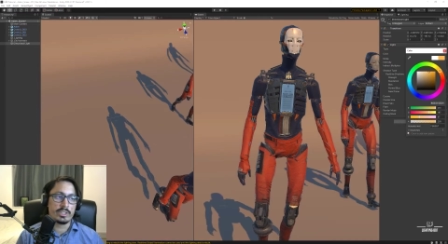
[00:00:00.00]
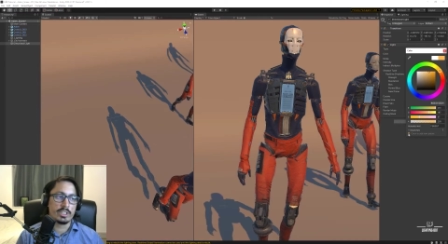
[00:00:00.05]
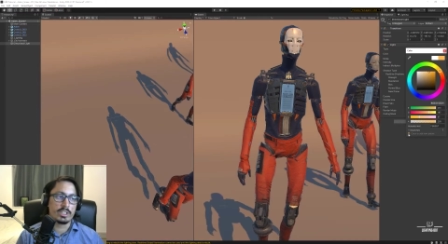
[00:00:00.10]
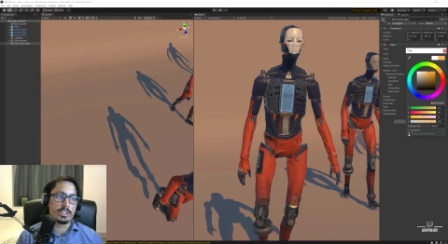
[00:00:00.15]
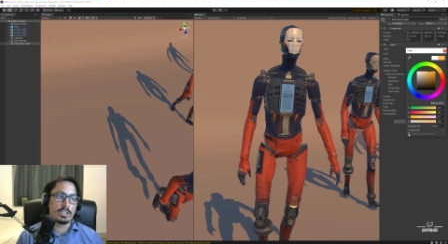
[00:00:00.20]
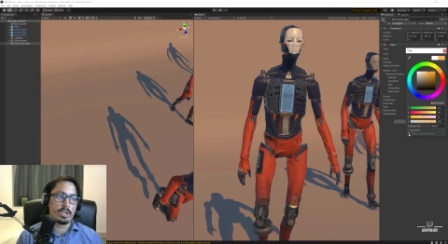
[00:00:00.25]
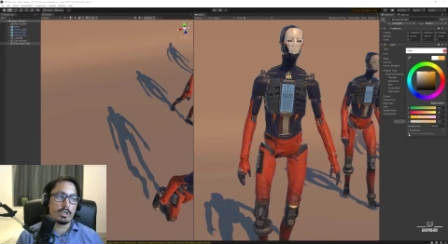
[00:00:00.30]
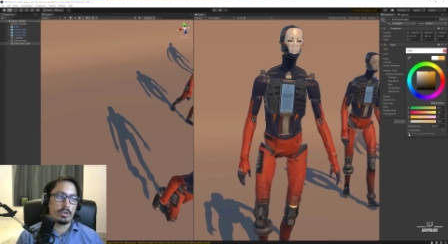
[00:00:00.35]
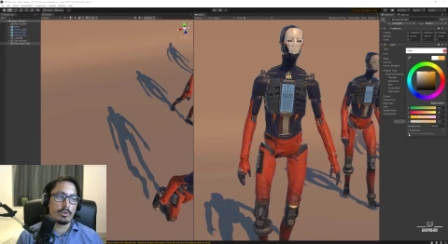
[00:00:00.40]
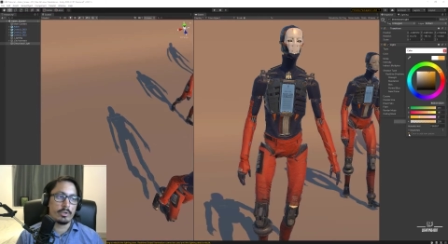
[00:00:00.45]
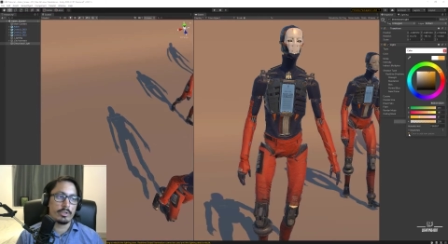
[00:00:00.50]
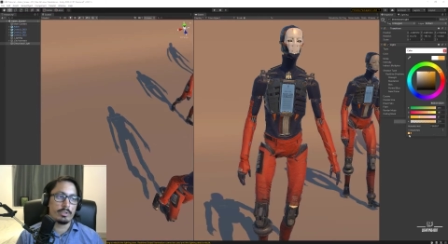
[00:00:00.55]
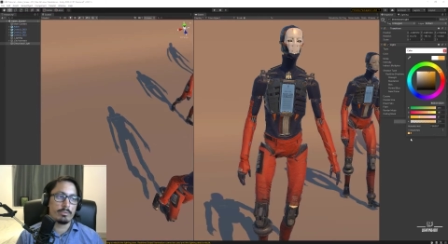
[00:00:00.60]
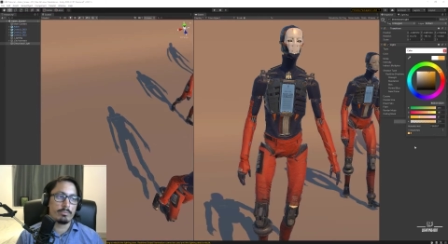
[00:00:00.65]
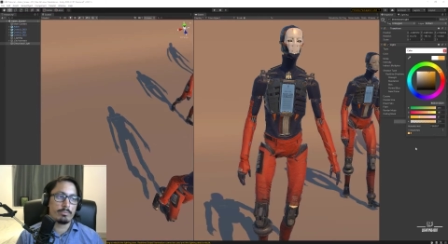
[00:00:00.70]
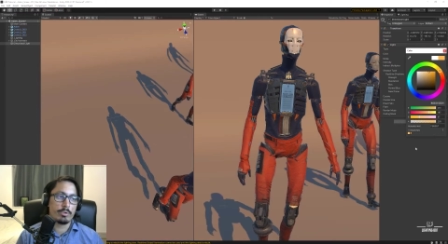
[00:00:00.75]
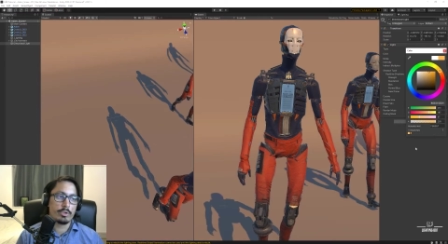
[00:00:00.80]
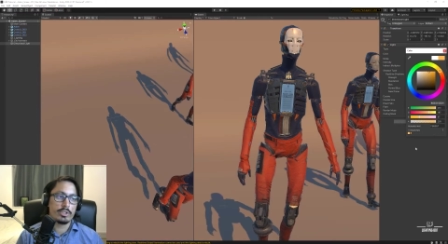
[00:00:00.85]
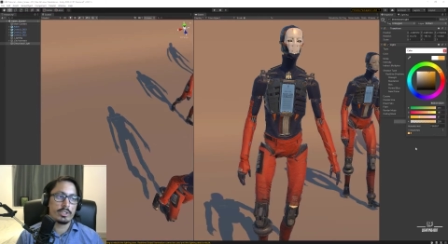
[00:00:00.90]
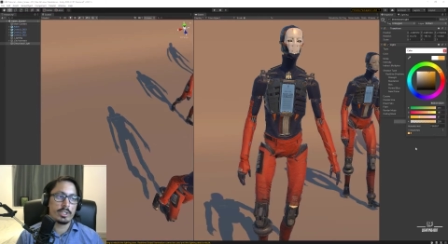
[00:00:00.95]
this color in your
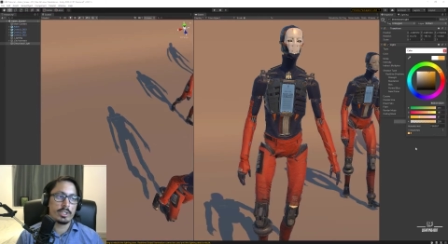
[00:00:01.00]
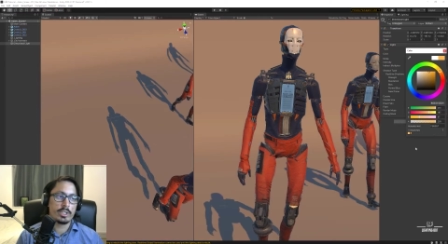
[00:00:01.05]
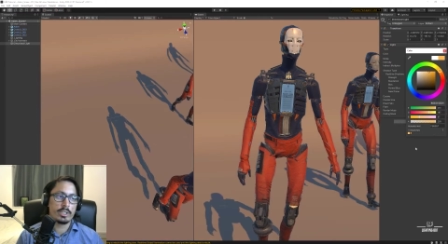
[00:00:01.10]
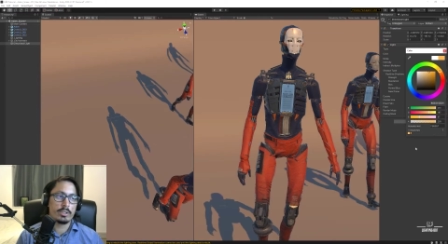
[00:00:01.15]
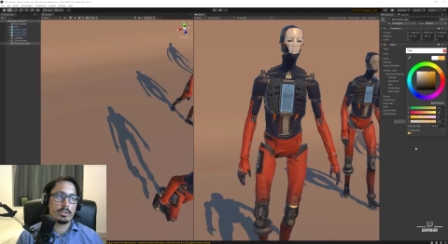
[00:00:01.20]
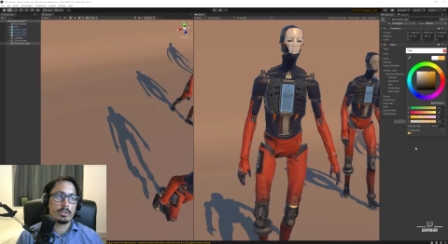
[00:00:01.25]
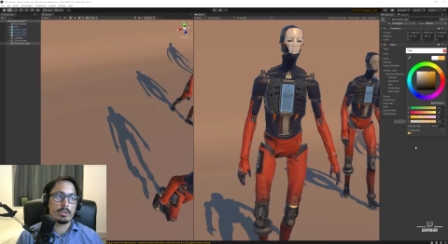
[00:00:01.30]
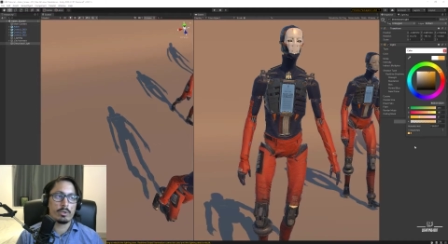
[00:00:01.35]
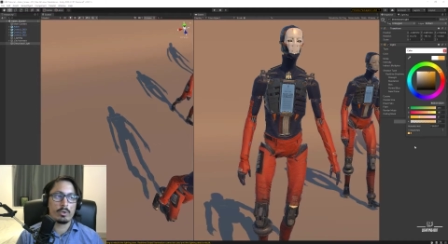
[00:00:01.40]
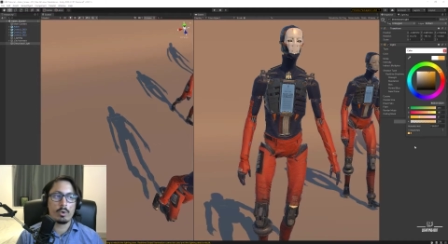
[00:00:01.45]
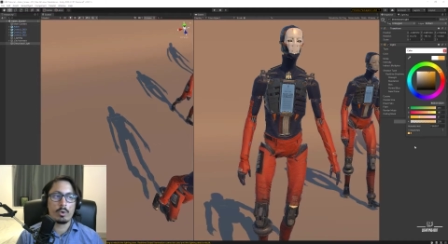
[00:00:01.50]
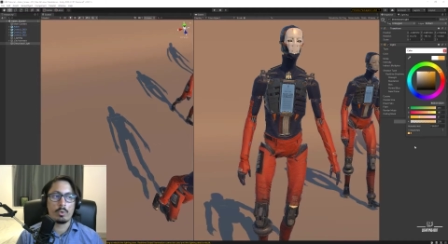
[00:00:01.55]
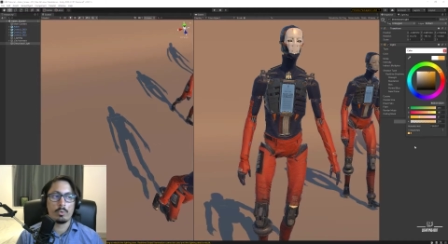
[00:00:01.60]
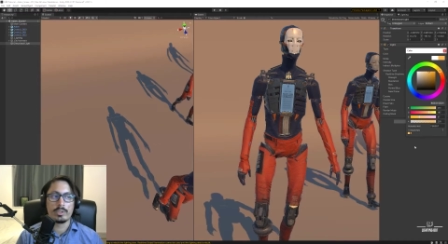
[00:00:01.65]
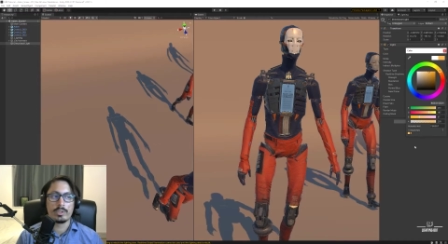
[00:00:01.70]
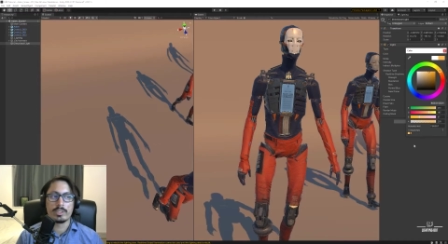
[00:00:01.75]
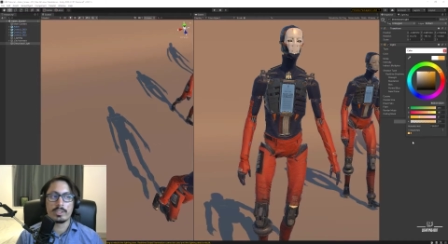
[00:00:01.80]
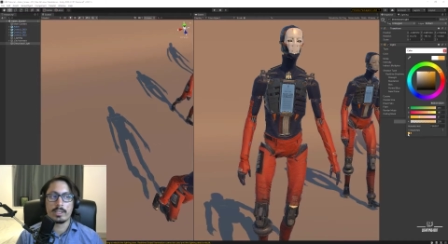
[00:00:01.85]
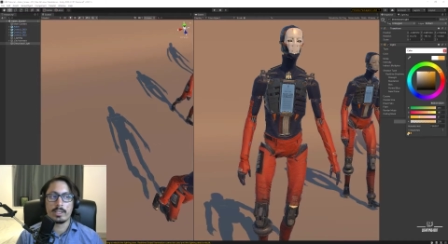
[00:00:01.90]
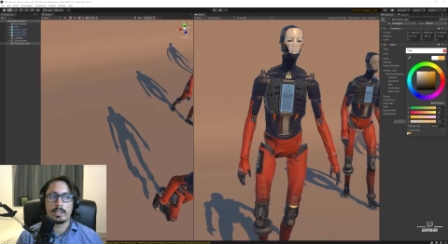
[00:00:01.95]
project, you can
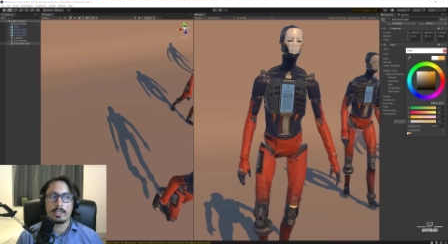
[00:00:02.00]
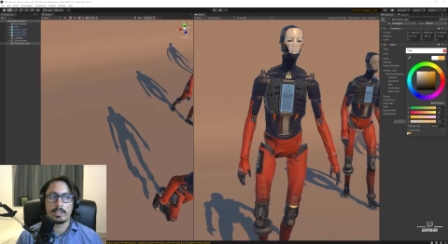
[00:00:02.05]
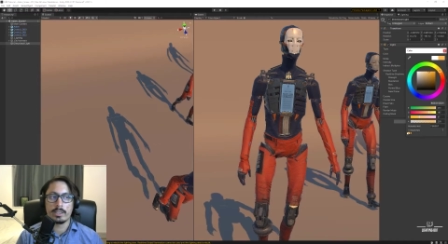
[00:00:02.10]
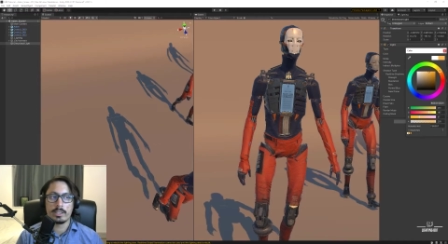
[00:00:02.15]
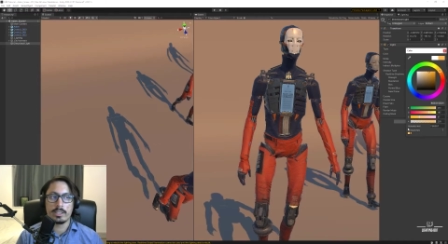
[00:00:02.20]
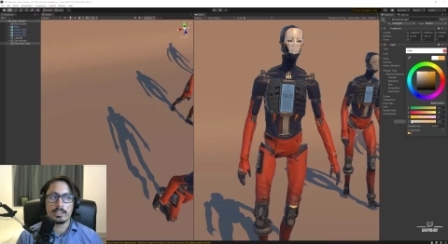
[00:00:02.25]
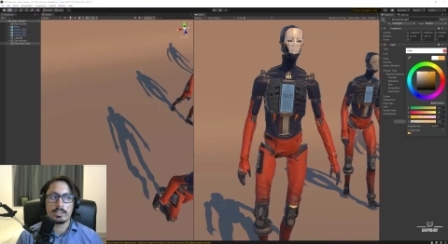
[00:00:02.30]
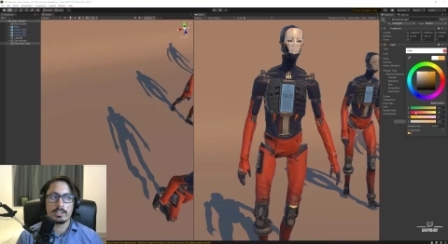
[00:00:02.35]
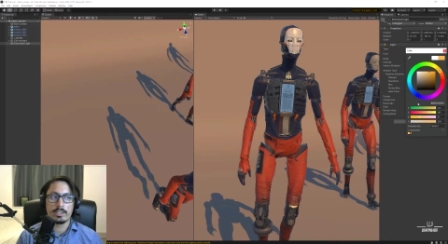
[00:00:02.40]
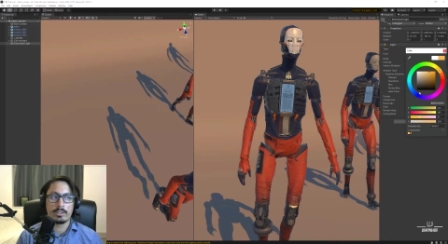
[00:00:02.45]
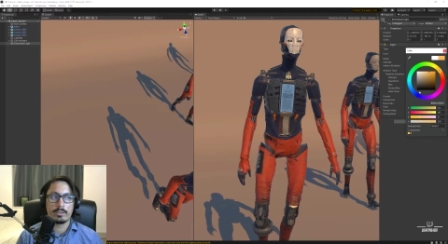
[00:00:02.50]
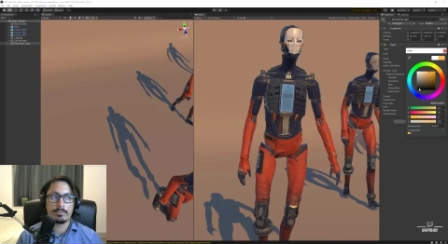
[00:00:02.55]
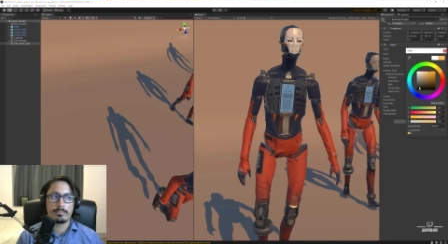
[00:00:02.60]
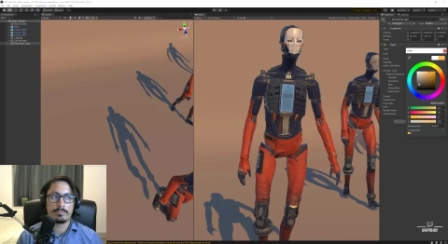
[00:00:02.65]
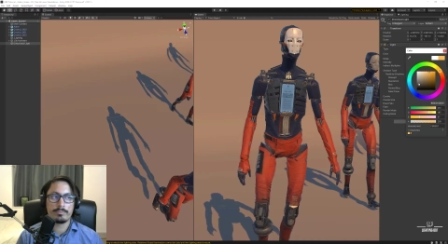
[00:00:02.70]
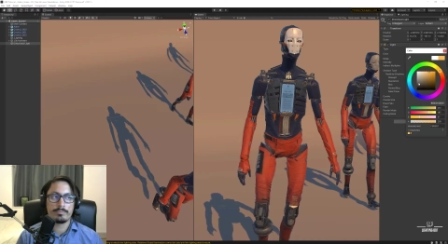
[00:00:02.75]
always click this